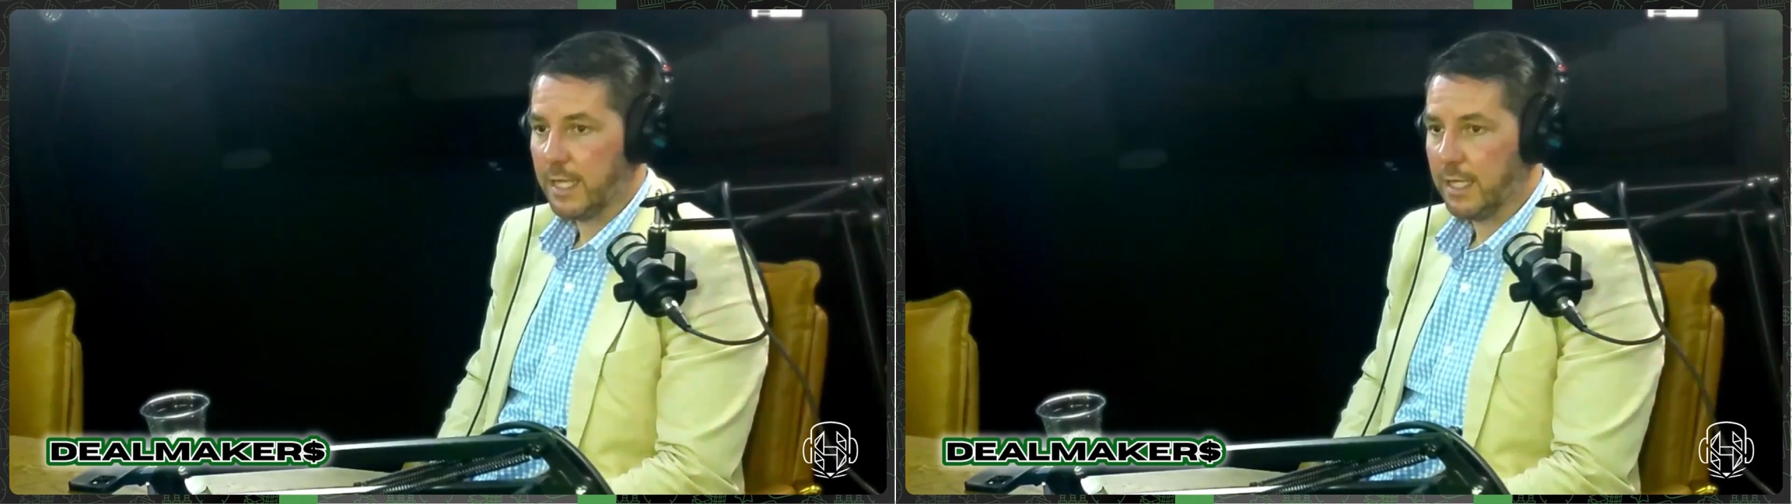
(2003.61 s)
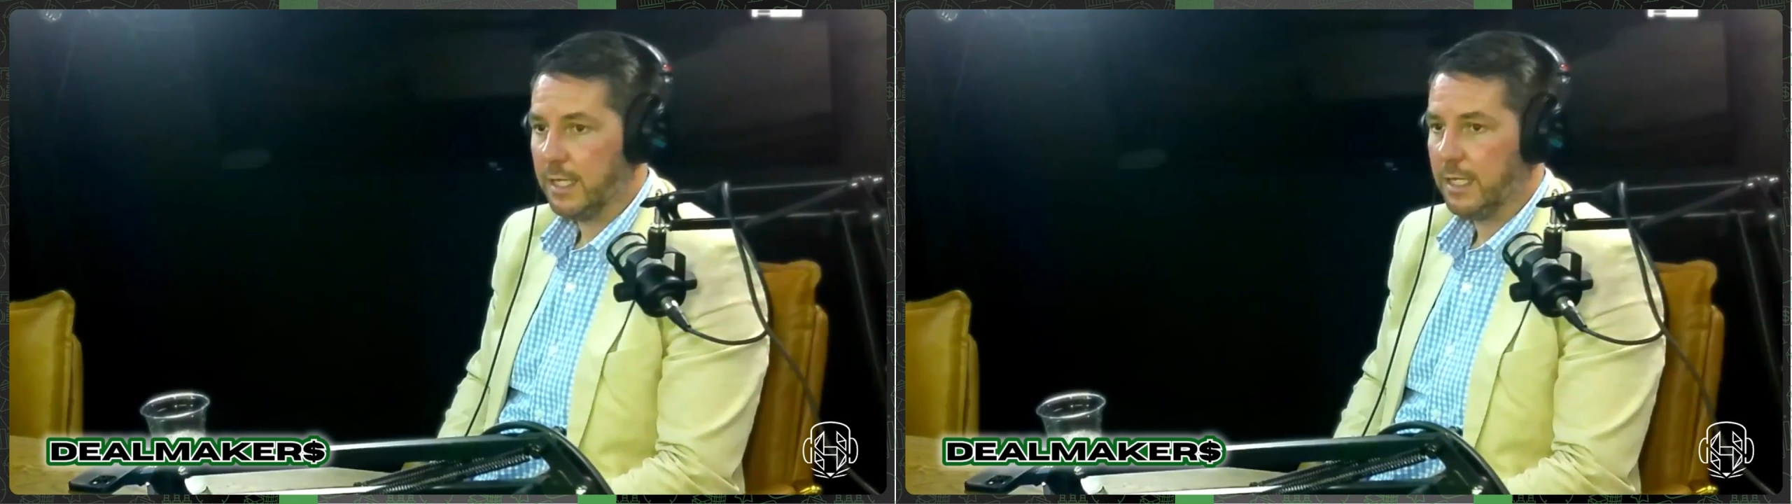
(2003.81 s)

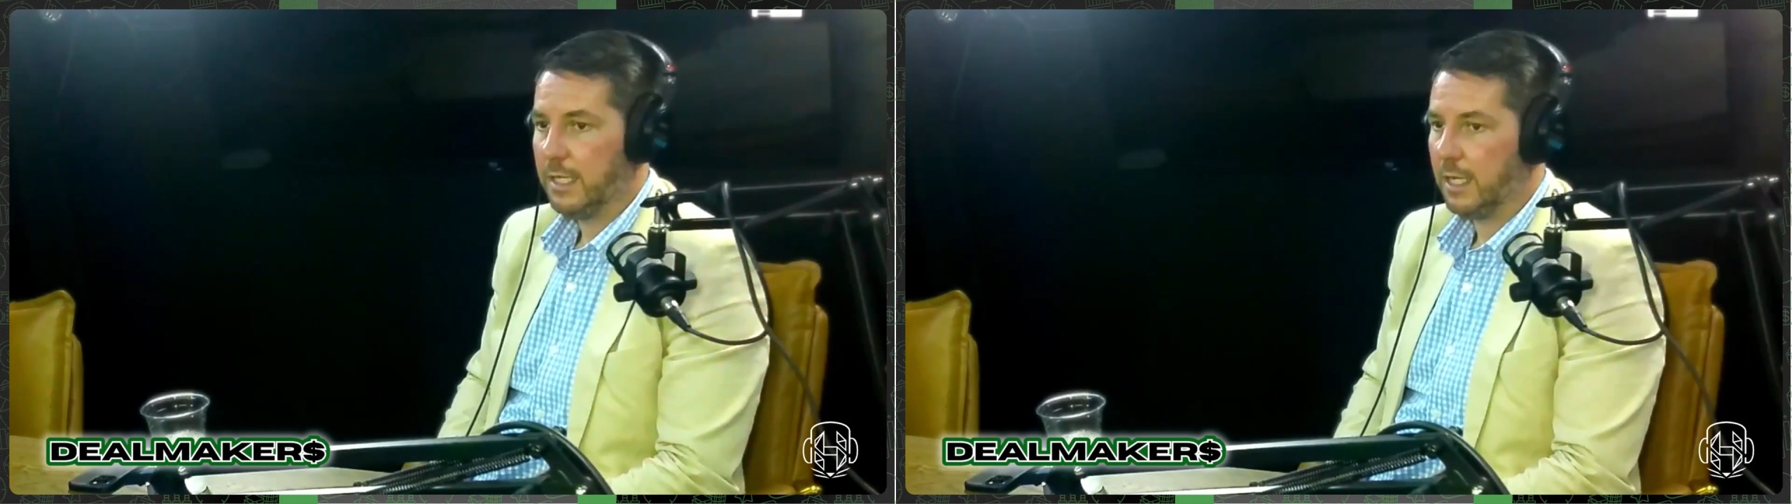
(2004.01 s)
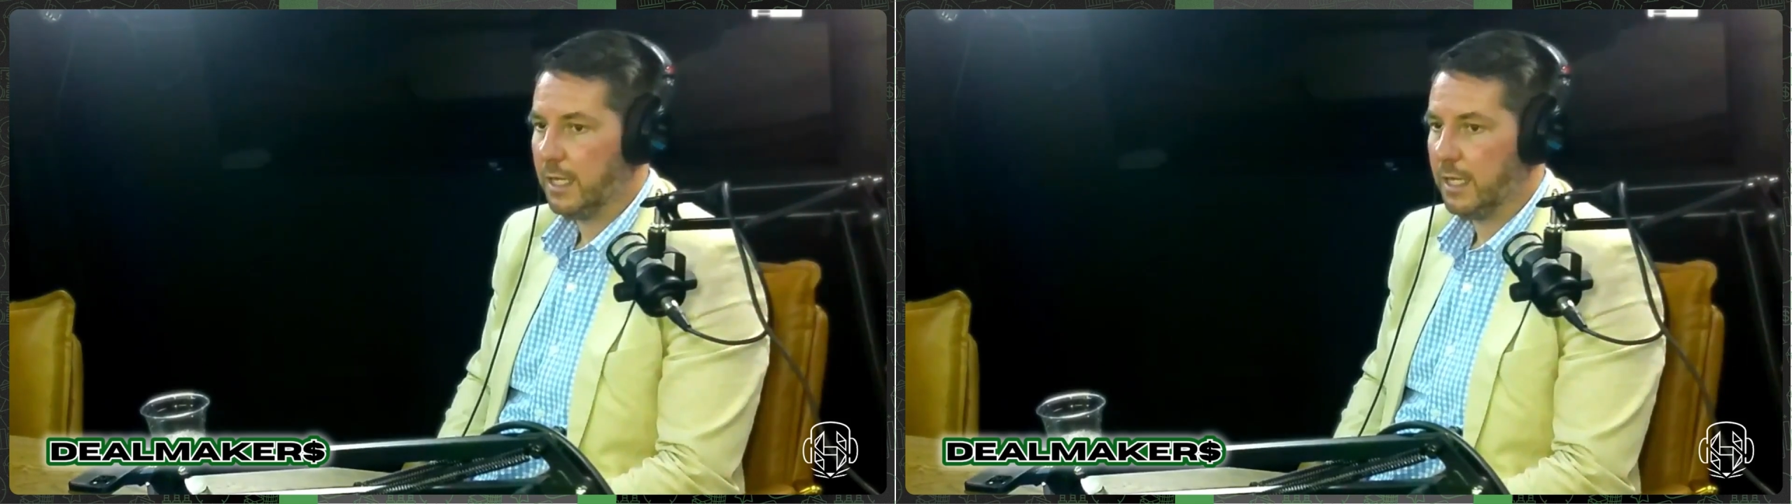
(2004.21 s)
A